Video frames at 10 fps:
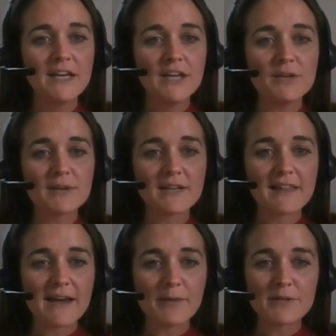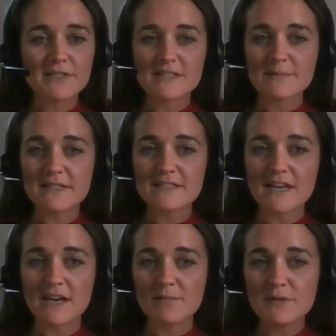you can allow participants to
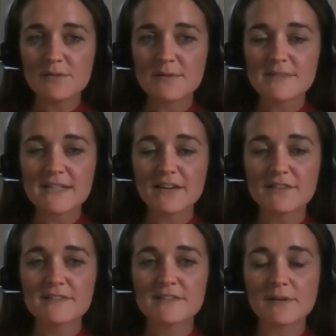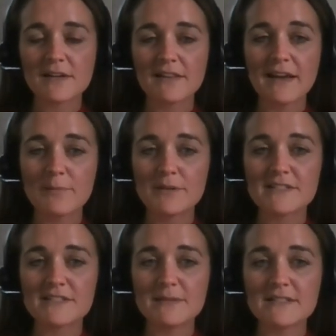unmute themselves, you can allow
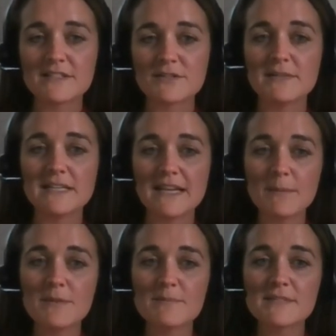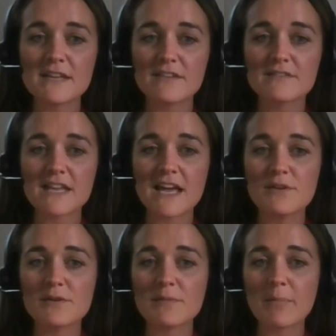participants to rename themselves, and
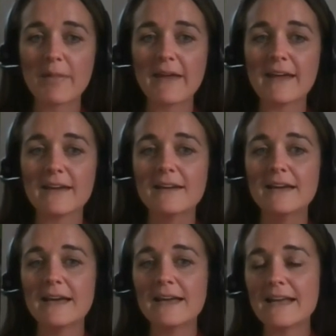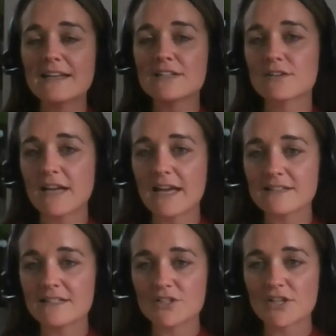you can play an enter and
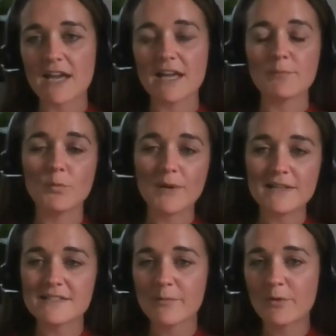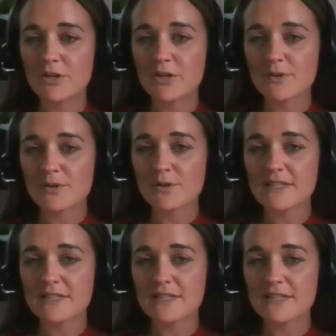exit chime. When someone joins the
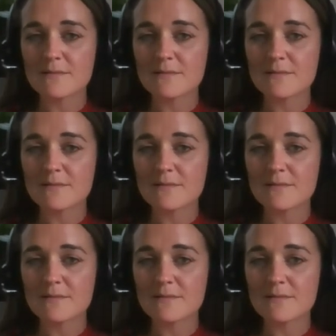meeting,